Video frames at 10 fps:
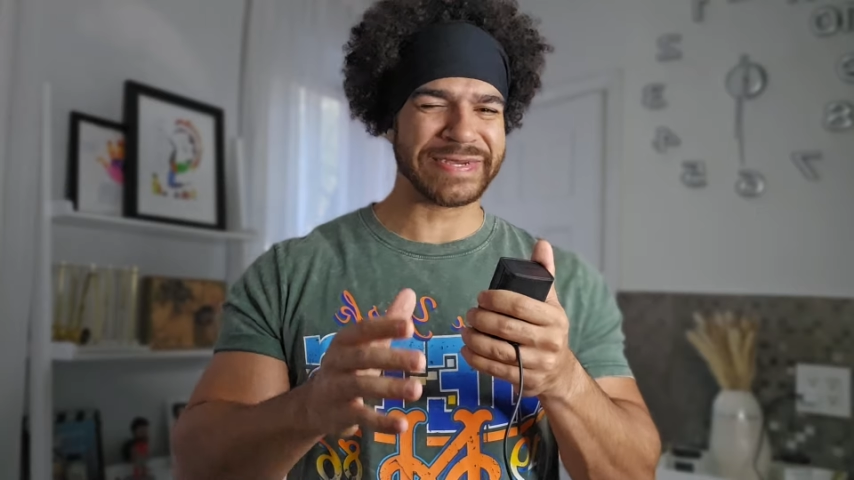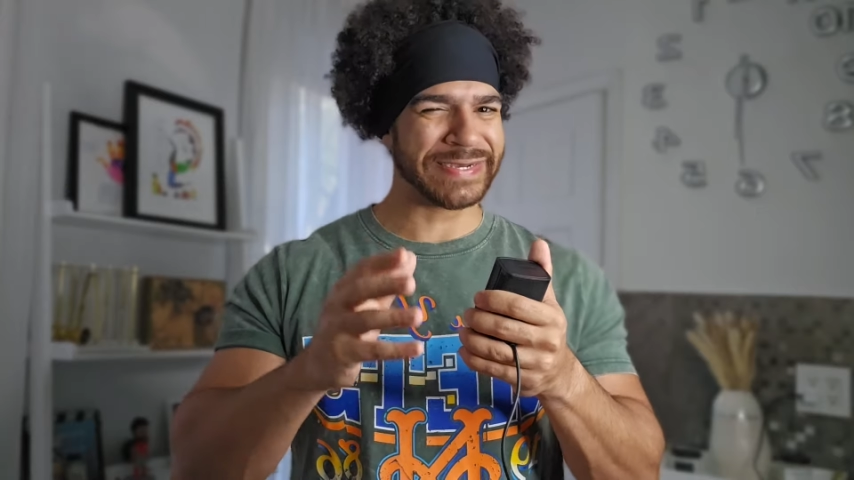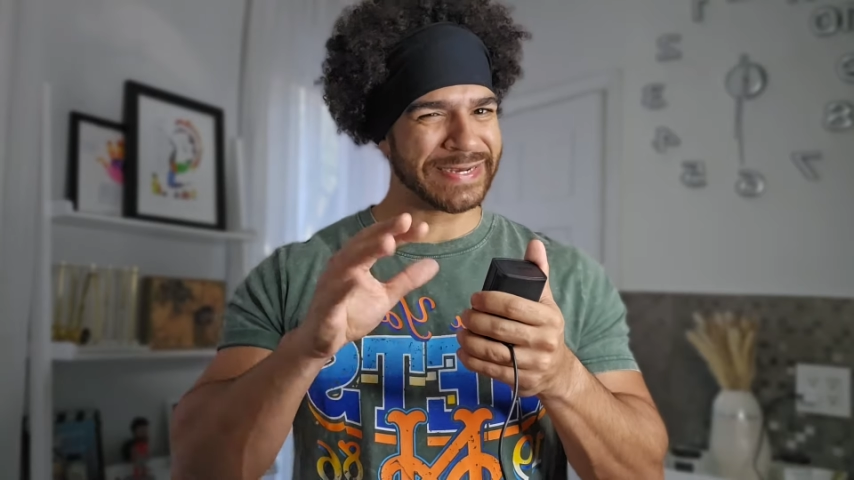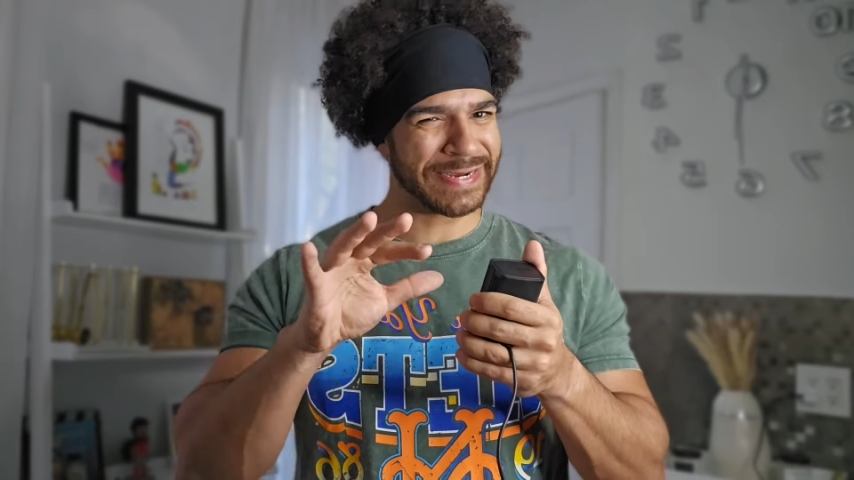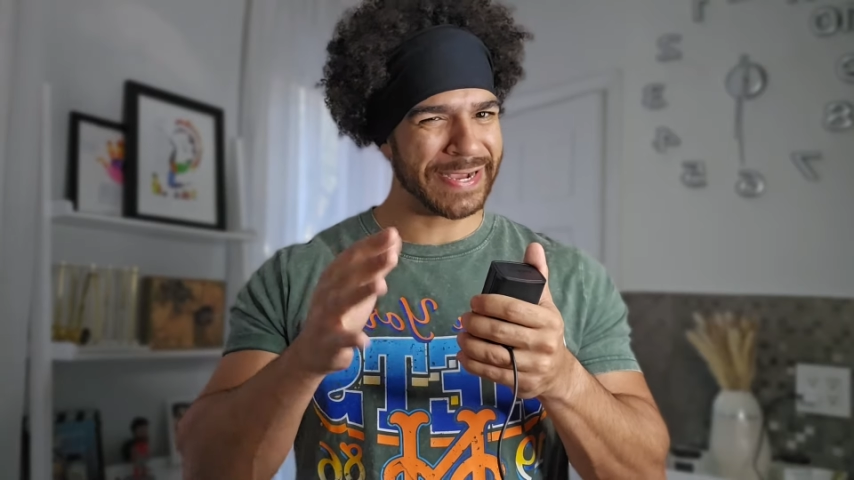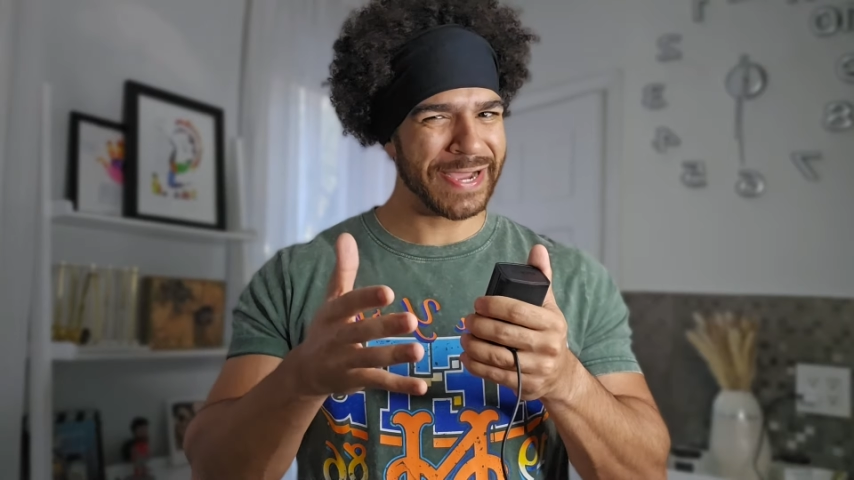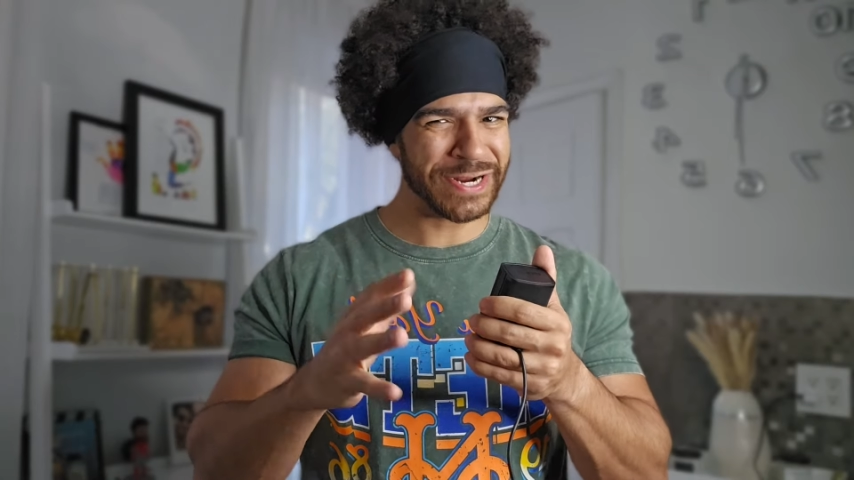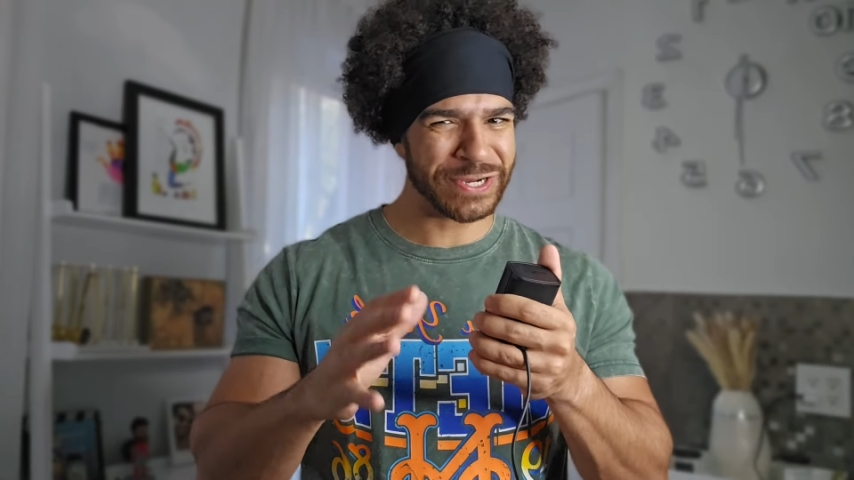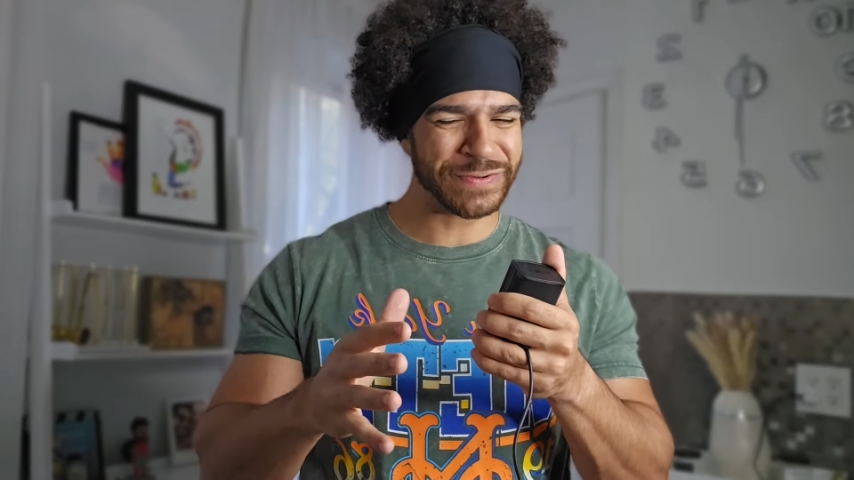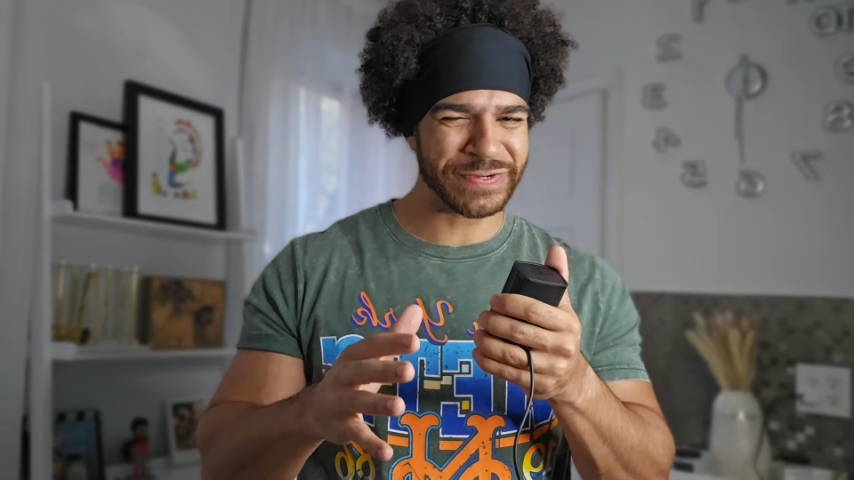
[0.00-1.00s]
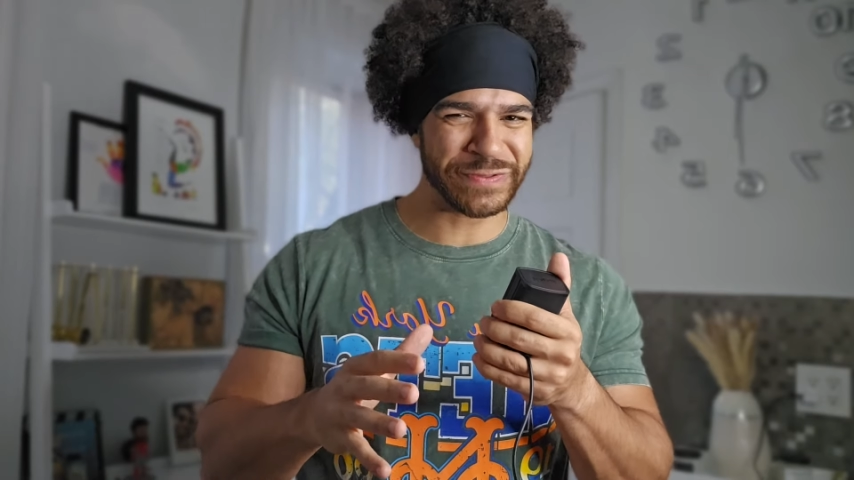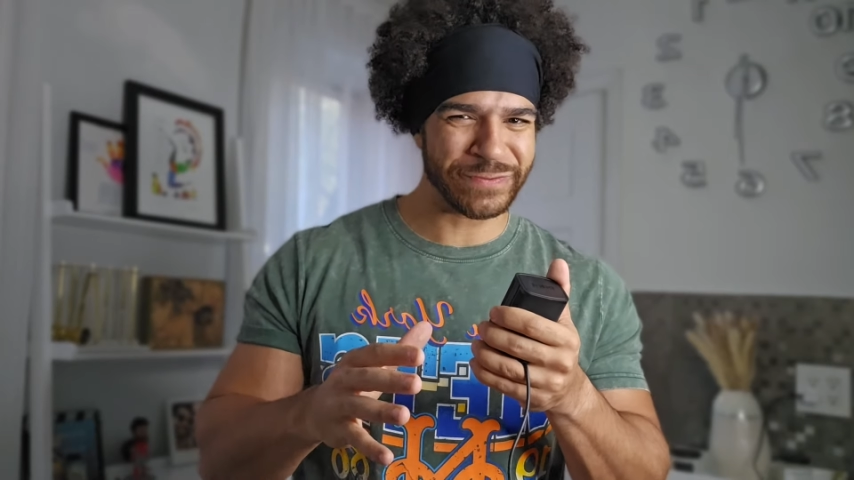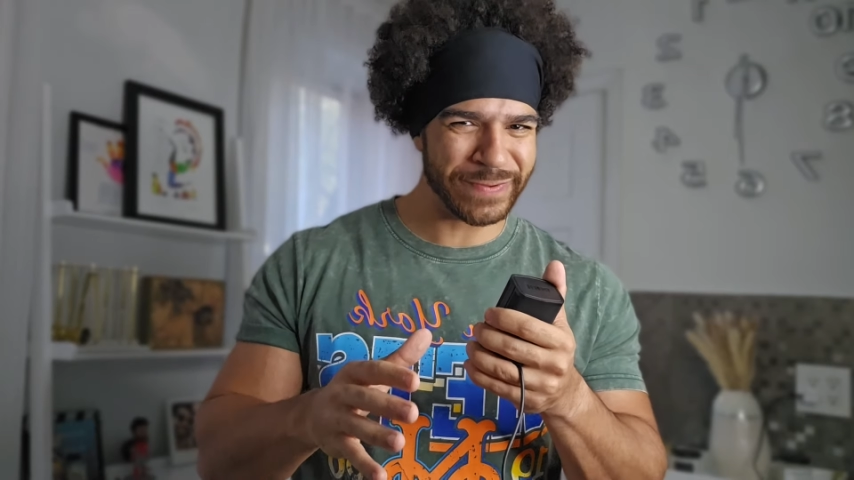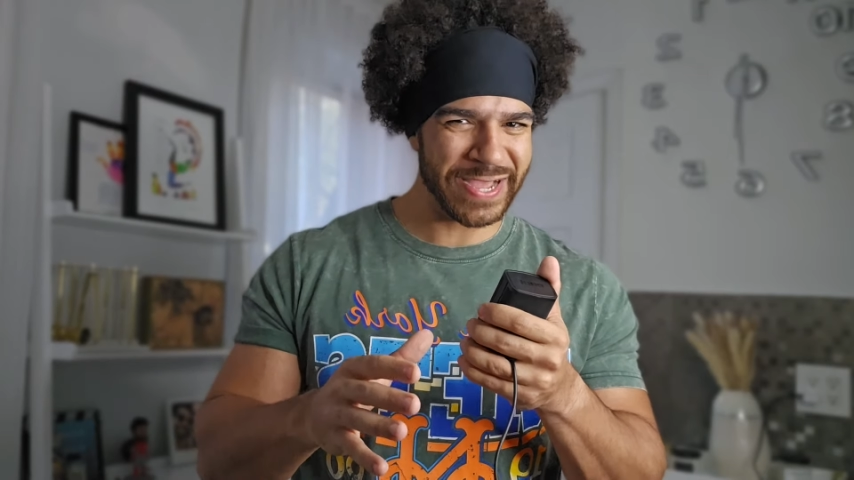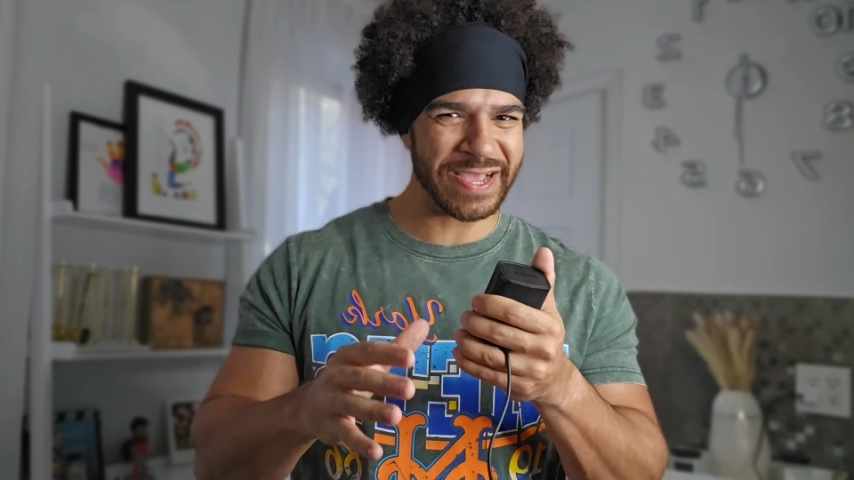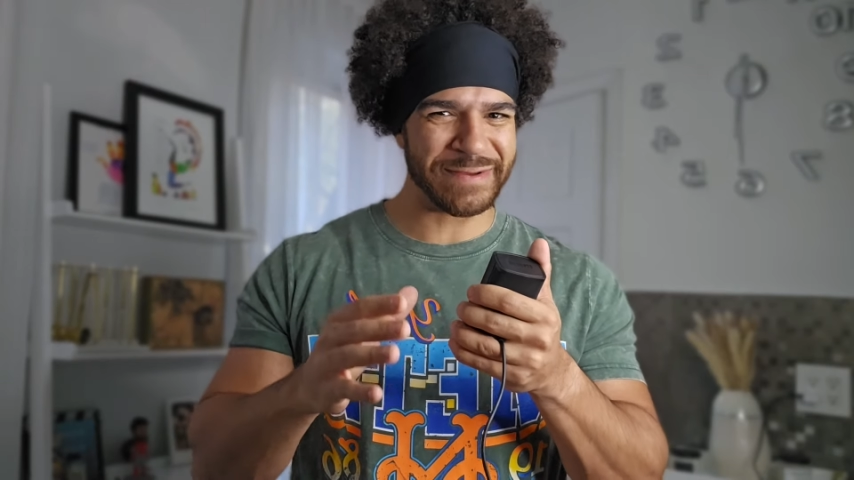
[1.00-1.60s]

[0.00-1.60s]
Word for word: could kind of go either way.